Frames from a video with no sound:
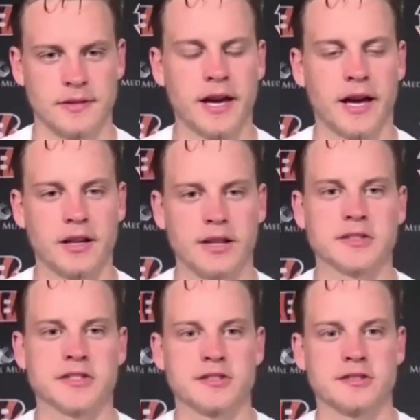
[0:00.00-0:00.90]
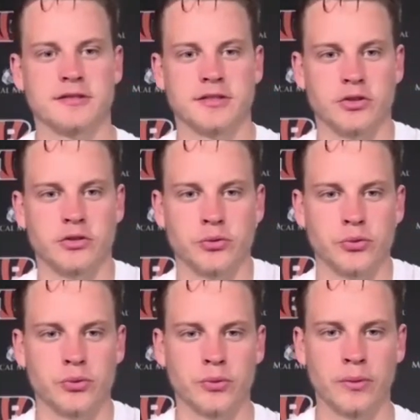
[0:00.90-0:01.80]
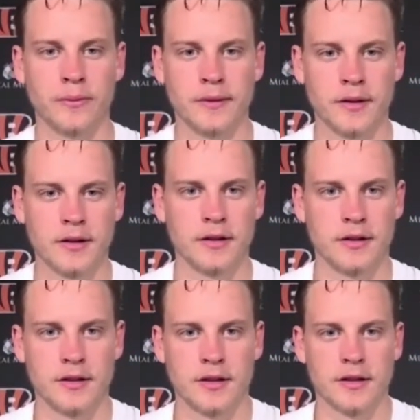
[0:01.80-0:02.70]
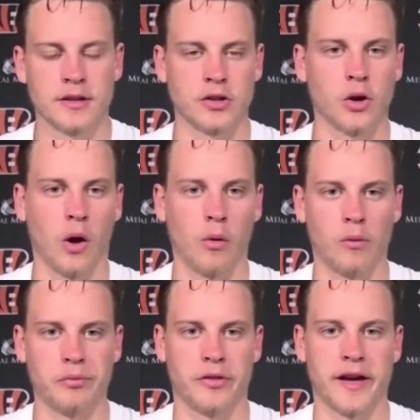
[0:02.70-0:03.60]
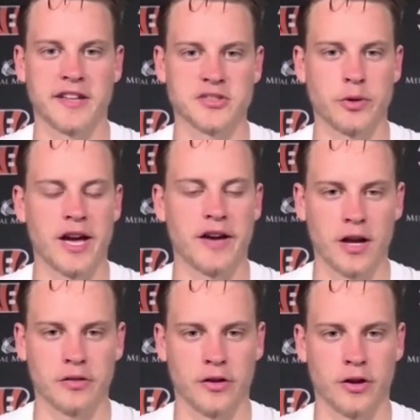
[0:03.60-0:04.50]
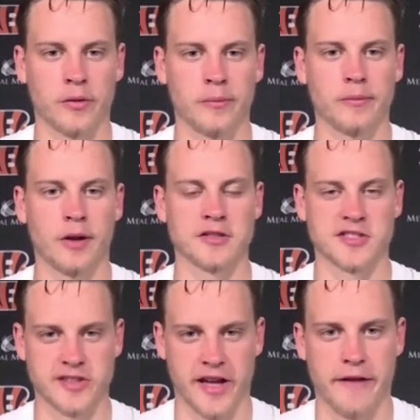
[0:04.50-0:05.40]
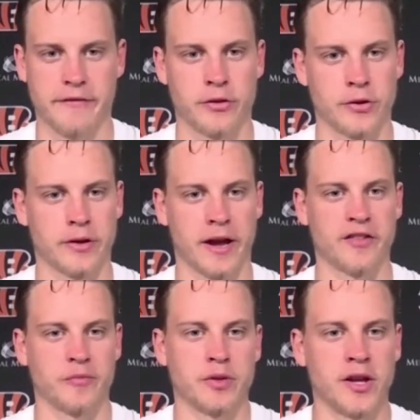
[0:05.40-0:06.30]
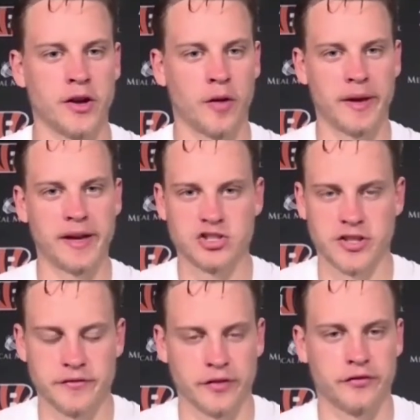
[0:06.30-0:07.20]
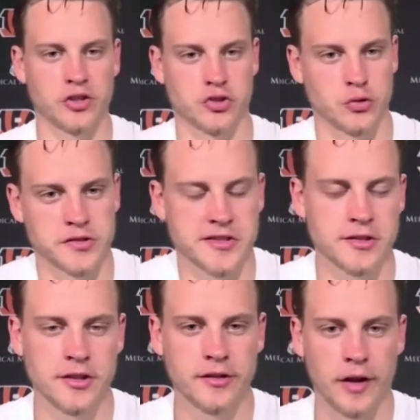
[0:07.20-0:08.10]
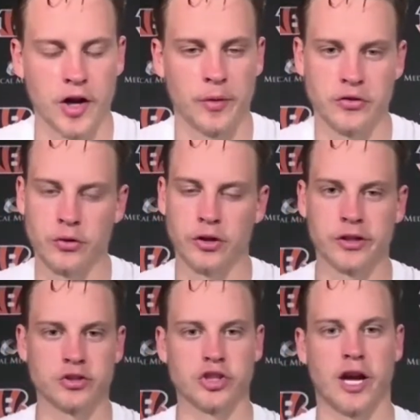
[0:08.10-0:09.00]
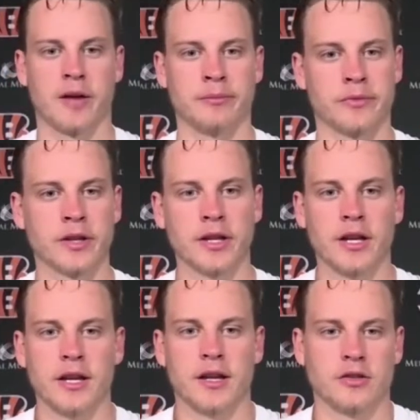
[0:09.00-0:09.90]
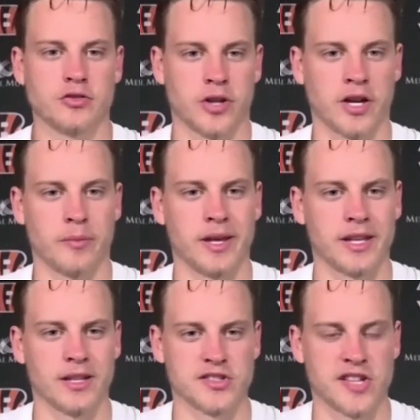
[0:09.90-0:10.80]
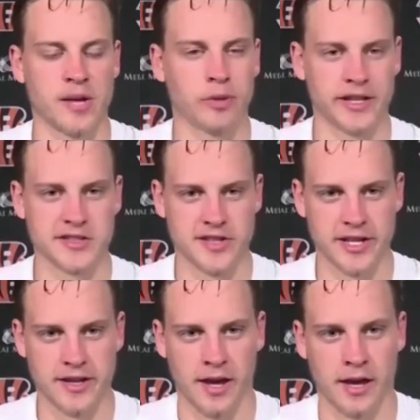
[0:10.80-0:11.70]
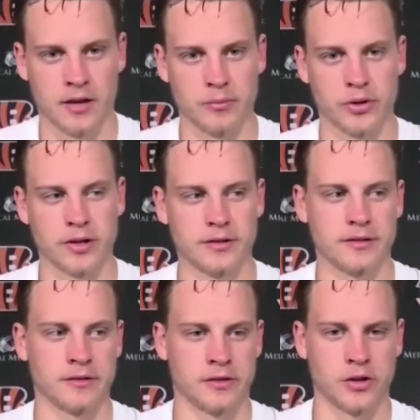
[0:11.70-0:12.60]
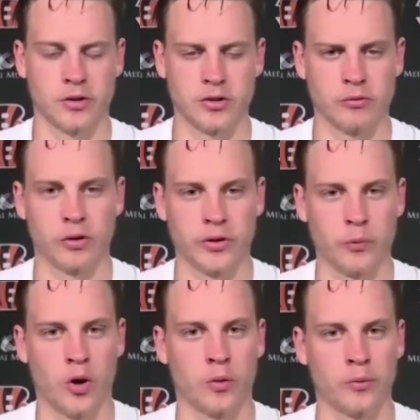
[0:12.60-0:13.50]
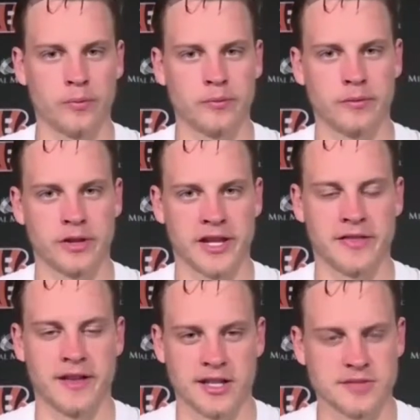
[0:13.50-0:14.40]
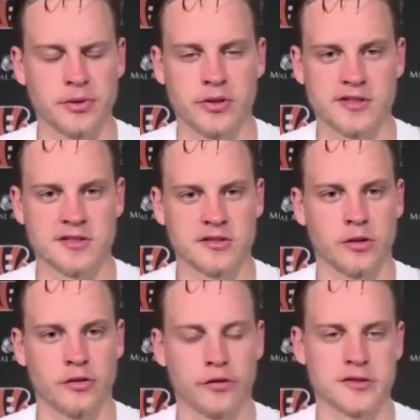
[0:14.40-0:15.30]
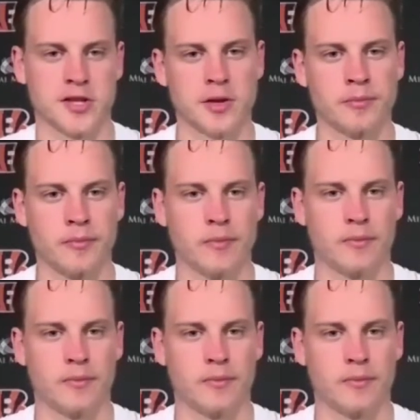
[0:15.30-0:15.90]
Yeah, it is. You know, the guys that we have out there on staff that are kind of being our makeshift officials are doing a good job and trying to make it as game-like as they can. But, you know, you really won't get that experience until the first game.